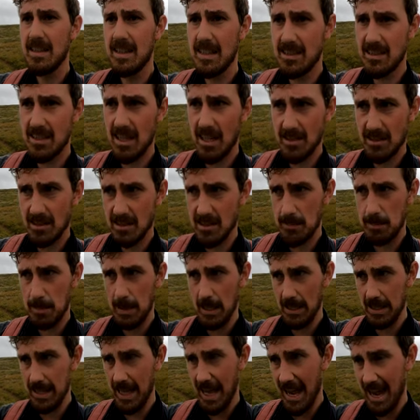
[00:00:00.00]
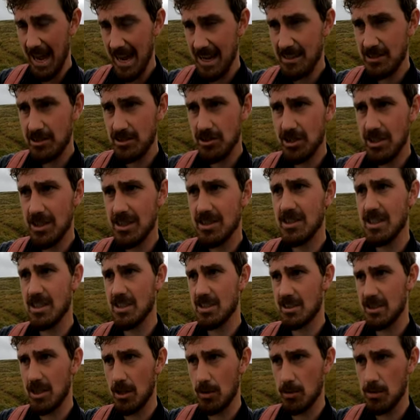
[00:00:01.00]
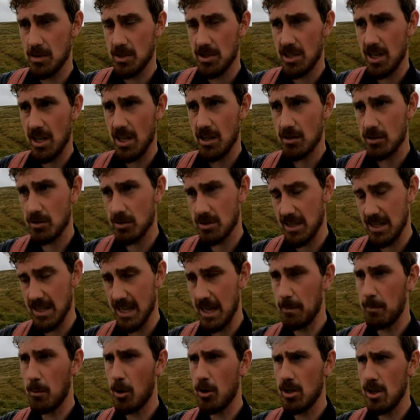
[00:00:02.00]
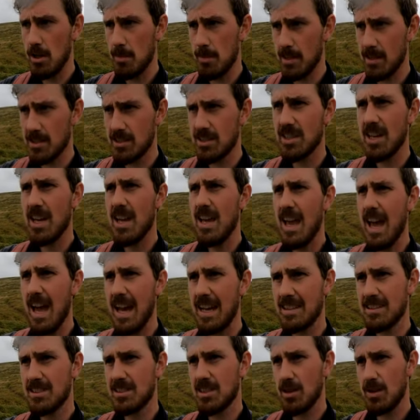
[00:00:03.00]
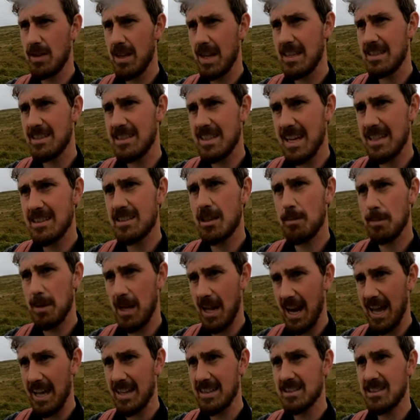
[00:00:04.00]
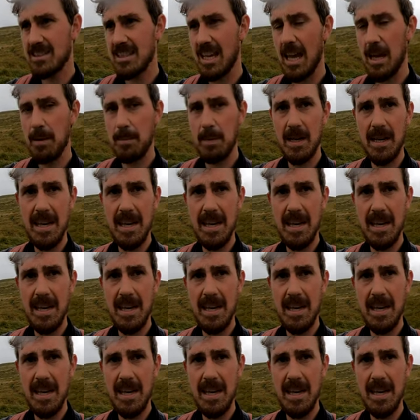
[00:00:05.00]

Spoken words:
They started to build their henges, the stone circles and their monuments, and so they set up the landscape.